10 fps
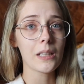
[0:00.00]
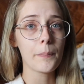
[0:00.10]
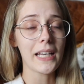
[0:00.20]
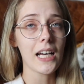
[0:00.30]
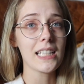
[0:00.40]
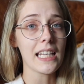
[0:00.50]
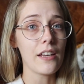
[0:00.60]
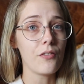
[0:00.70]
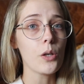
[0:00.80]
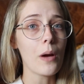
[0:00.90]
Because
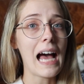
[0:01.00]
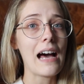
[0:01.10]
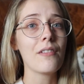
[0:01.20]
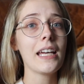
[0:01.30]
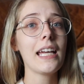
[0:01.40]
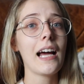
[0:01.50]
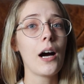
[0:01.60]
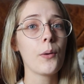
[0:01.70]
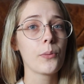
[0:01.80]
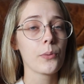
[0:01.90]
if you have it,
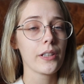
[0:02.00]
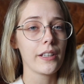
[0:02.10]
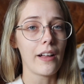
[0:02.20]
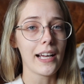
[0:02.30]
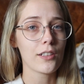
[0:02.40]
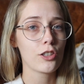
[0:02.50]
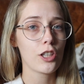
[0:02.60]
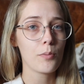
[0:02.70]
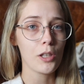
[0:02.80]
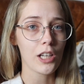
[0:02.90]
I would really like to
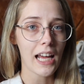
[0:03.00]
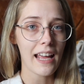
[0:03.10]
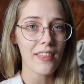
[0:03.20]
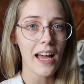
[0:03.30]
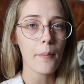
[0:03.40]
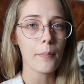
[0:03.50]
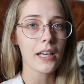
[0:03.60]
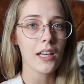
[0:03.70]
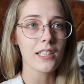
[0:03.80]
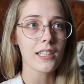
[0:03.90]
communicate that,
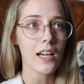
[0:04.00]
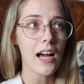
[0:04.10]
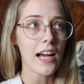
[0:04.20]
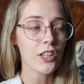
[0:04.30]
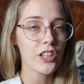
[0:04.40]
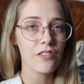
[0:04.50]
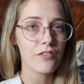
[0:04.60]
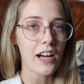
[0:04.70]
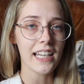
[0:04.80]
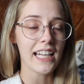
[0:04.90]
because I couldn't
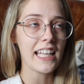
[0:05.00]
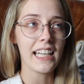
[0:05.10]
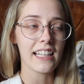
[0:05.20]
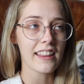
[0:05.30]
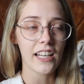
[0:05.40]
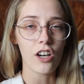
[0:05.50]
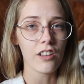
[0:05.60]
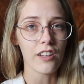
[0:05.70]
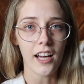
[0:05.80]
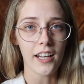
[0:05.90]
find anything
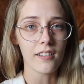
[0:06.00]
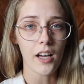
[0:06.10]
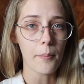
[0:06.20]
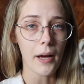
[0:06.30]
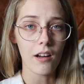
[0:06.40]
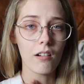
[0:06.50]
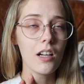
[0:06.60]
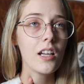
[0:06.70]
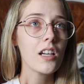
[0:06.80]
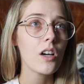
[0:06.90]
online about
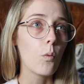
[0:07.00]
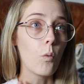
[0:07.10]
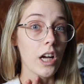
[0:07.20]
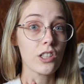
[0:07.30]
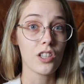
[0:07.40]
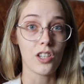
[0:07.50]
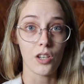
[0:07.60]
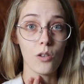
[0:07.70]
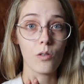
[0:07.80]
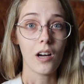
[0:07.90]
what to
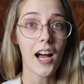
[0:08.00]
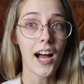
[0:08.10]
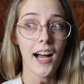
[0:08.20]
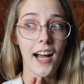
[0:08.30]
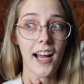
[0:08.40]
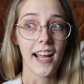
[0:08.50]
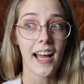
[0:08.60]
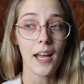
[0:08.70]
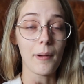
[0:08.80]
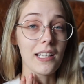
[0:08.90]
do. I
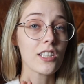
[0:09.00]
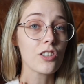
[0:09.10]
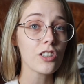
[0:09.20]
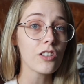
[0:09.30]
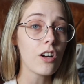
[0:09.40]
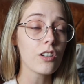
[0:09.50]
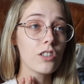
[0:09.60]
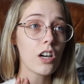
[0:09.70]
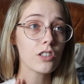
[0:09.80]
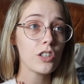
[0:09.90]
had my sister-in-law to
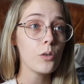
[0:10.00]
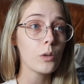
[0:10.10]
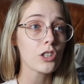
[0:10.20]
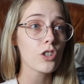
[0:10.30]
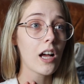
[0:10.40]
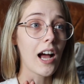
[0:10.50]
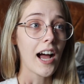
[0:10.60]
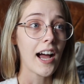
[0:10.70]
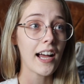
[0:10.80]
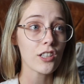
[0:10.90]
talk to, which
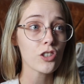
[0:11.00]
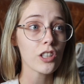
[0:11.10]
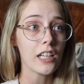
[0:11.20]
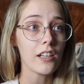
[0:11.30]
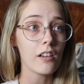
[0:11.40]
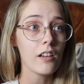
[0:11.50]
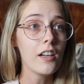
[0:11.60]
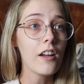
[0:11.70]
I actually